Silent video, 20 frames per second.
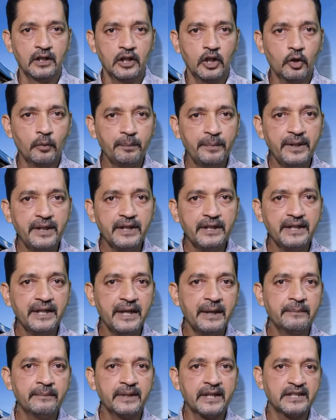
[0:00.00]
Now, being
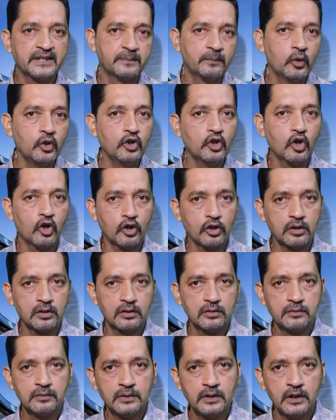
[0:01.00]
named as
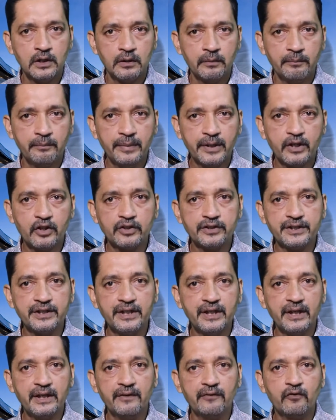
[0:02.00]
Bulldog because
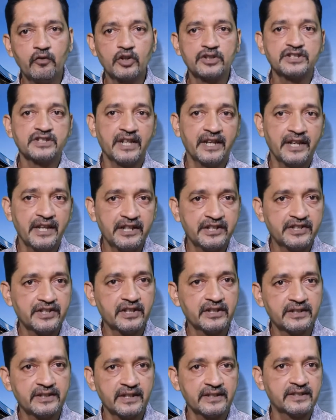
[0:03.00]
he was
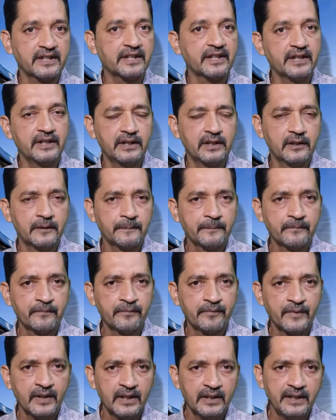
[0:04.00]
tenacious as a kid,
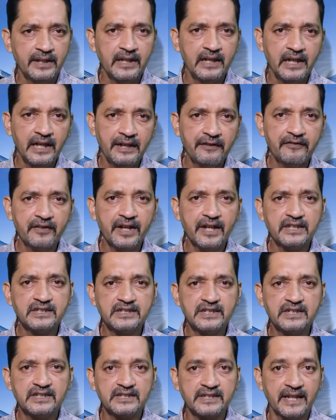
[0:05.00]
he
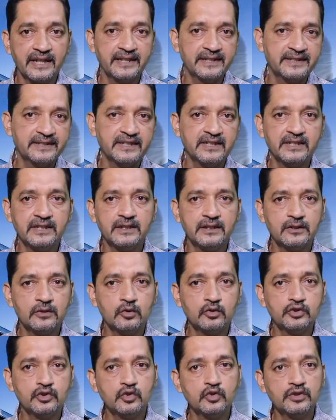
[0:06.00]
leveraged his tenacity
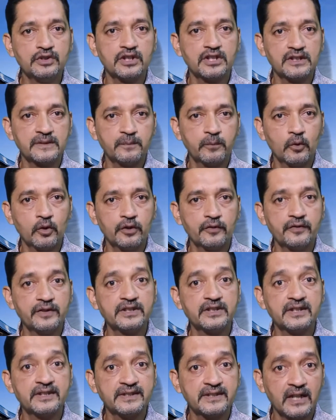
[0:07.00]
to choose a sport
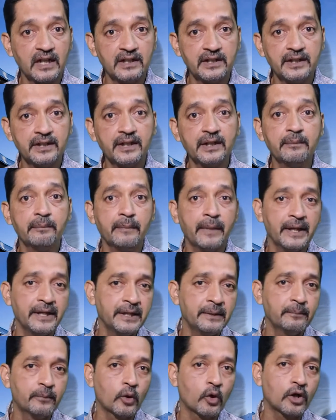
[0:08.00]
which resulted in
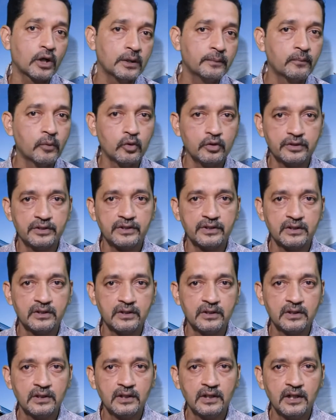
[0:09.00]
many broken bones,
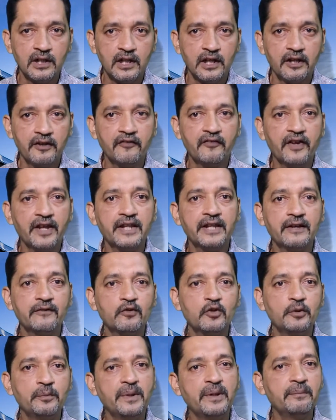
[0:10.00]
where
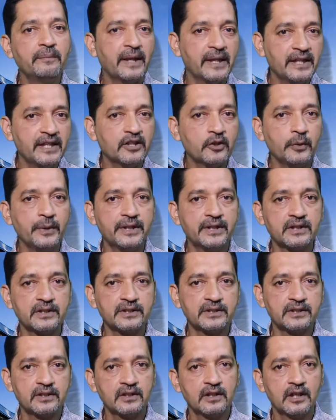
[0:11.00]
there would be many
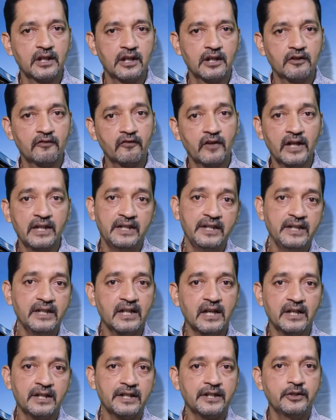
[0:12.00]
quitters while he
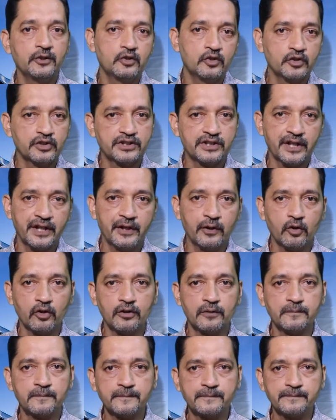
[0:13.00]
continued to stay on.